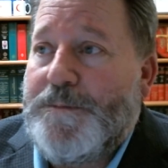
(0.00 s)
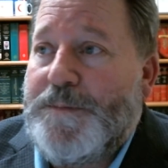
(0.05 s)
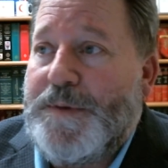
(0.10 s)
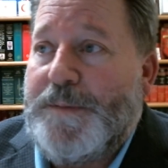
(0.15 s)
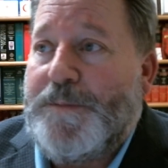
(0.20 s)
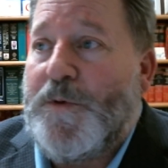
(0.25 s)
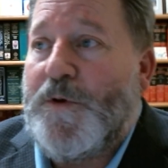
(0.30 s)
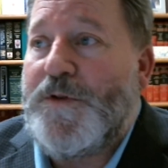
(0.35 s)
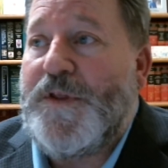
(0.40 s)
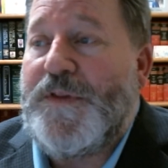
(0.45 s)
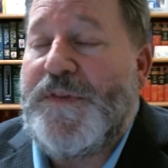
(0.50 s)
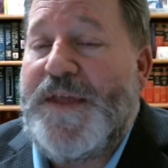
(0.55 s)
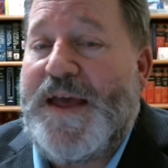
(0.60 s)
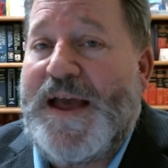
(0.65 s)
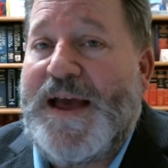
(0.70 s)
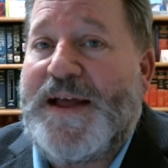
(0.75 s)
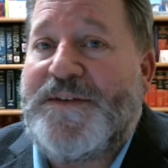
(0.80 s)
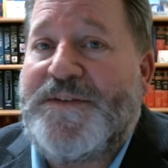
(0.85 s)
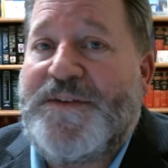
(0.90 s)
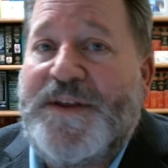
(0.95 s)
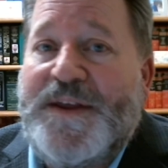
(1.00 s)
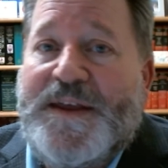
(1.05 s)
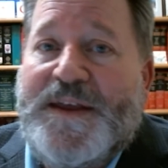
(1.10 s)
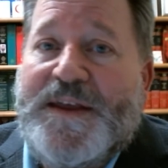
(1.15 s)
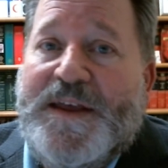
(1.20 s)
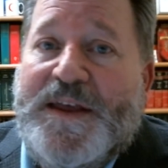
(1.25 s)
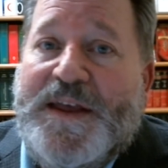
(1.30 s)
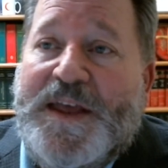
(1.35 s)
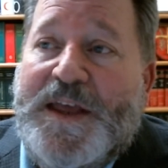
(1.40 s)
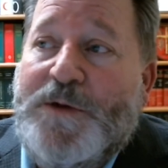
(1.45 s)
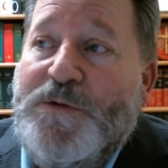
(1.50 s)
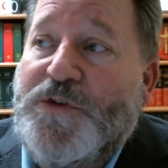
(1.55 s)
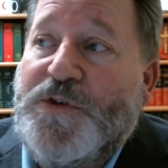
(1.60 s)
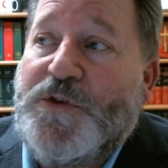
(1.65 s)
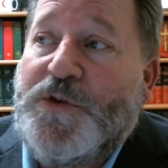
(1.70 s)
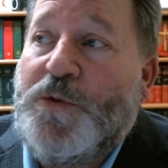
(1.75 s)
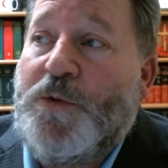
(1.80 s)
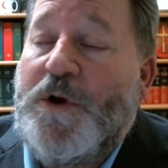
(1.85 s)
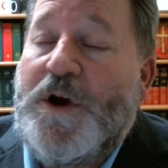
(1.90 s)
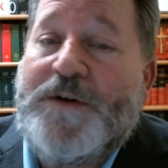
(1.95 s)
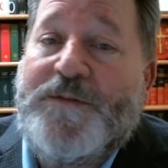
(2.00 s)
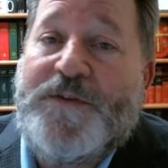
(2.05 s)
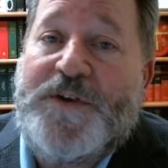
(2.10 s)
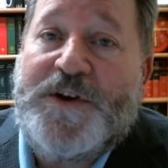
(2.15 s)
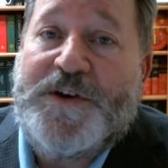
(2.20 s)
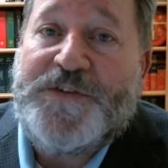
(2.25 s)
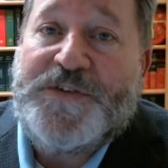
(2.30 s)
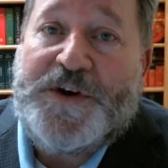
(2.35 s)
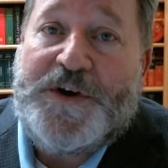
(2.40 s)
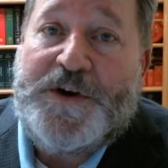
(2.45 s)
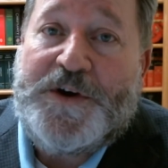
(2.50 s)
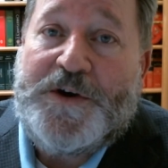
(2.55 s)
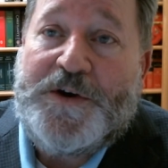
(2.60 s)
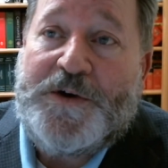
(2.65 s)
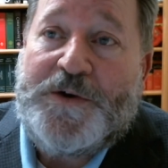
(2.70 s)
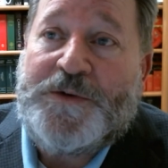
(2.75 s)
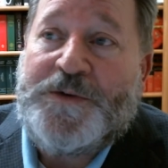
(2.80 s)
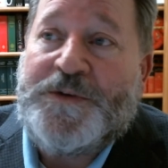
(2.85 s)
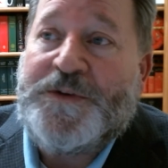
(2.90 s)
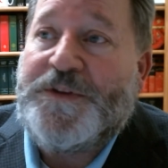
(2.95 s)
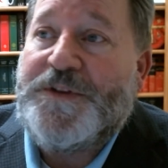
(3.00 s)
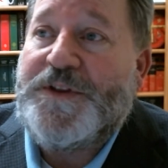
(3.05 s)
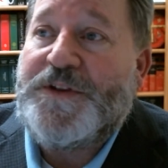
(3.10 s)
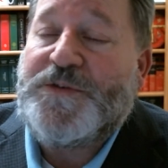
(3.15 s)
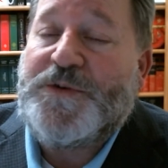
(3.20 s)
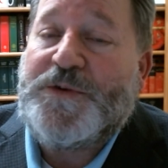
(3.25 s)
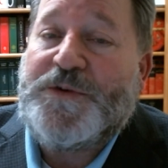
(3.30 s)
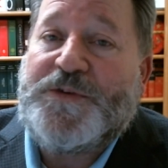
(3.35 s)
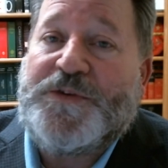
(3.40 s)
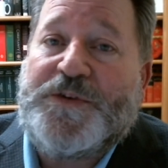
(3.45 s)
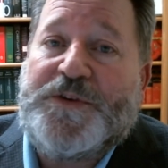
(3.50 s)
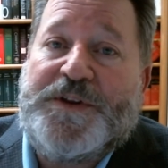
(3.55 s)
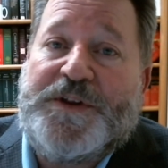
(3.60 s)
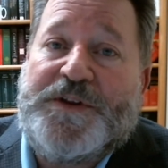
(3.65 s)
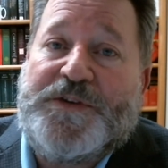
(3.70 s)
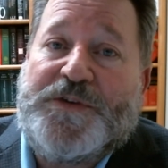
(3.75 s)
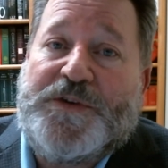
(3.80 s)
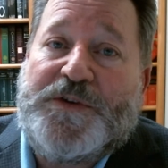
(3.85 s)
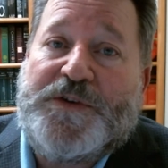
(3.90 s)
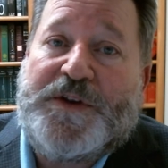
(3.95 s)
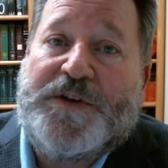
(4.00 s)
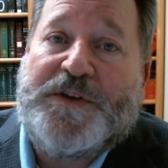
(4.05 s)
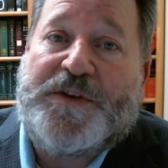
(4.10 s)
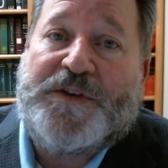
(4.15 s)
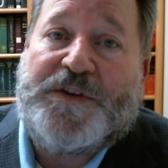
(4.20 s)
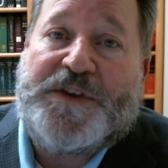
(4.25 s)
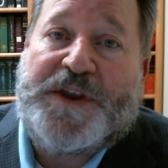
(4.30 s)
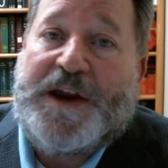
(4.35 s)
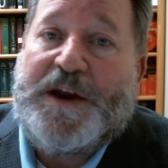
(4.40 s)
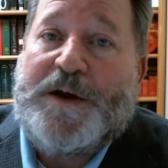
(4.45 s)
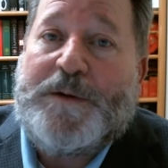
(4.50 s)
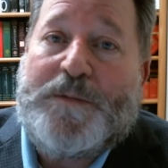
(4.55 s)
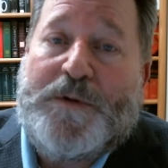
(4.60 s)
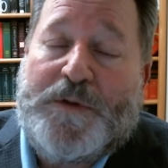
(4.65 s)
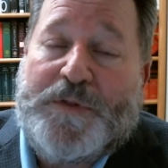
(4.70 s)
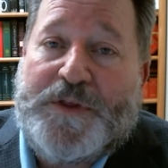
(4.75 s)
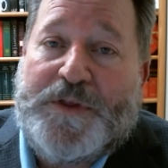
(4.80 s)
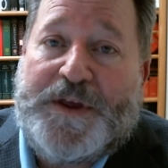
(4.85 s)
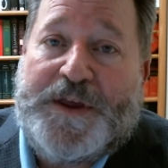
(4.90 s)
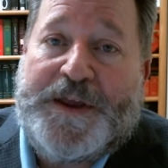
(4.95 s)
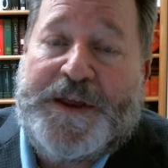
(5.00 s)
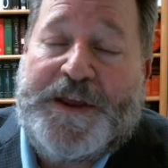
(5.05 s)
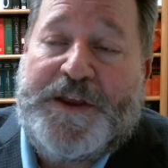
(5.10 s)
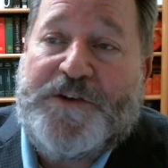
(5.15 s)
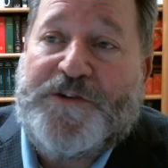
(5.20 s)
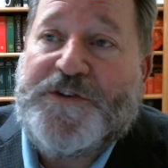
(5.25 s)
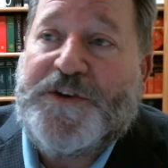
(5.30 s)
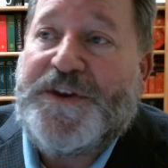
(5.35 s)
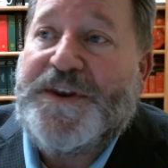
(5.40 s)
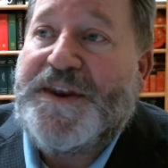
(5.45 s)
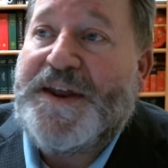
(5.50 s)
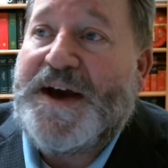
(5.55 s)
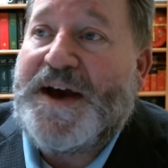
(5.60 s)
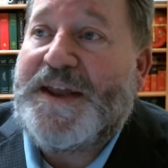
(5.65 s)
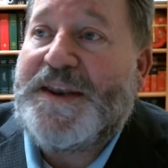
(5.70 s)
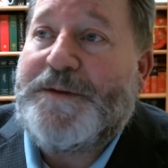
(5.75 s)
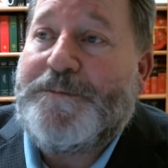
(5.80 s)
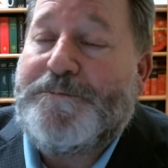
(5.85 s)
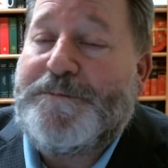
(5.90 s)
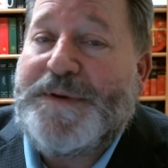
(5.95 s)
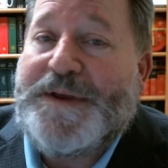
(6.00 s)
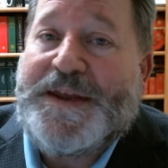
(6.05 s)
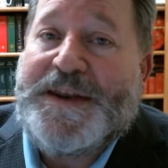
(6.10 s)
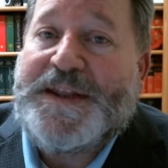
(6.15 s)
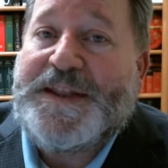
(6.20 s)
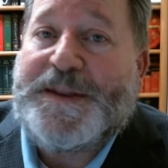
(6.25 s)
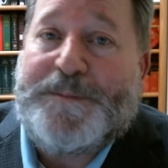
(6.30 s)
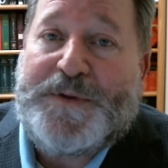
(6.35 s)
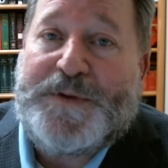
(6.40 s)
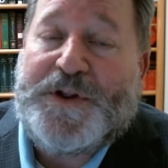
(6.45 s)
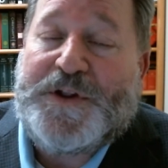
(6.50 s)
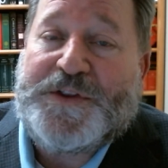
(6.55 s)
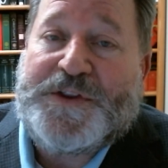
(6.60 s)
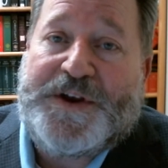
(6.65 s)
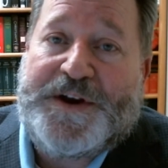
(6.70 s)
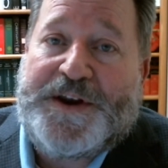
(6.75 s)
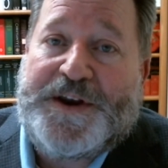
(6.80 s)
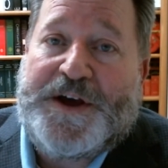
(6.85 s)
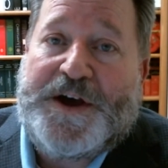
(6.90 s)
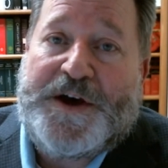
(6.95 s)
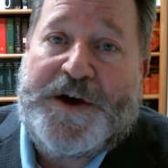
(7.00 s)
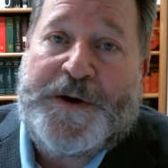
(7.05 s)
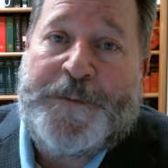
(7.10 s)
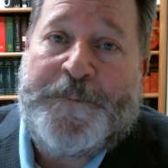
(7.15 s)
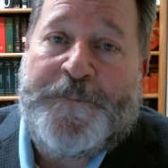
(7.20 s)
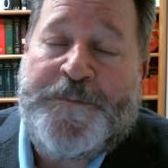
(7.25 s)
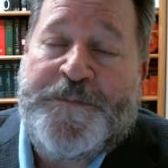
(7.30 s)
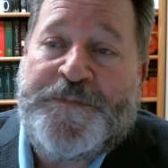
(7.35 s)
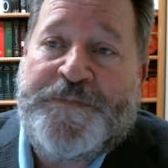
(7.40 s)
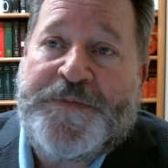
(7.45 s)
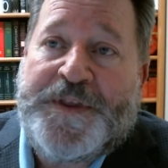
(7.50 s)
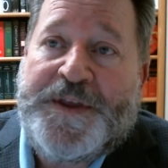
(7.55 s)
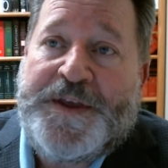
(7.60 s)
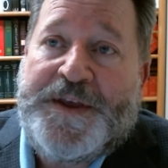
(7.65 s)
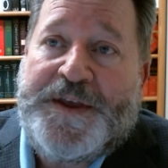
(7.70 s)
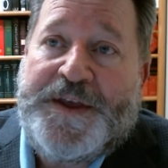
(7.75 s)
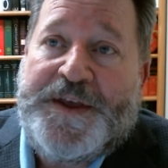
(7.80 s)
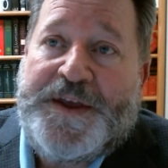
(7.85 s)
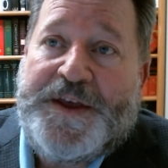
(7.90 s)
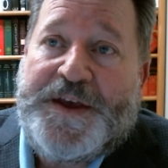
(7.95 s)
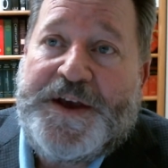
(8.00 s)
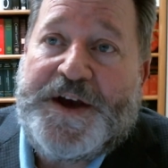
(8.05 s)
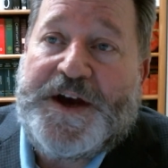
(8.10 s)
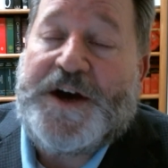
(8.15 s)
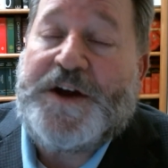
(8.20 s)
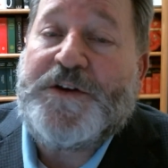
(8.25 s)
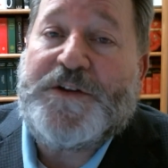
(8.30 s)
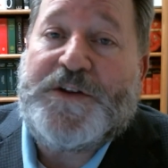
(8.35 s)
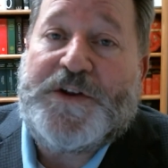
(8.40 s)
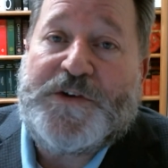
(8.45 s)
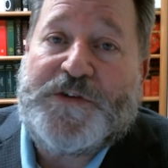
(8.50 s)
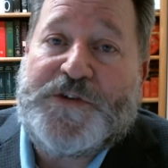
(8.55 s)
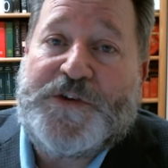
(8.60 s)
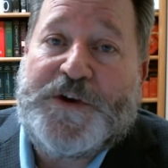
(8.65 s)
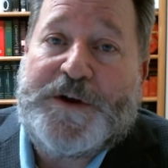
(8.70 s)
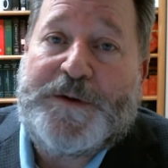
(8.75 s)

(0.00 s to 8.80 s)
But more than that, he was 12 years old. This is a terrible thing. He should not have been in the military at all under those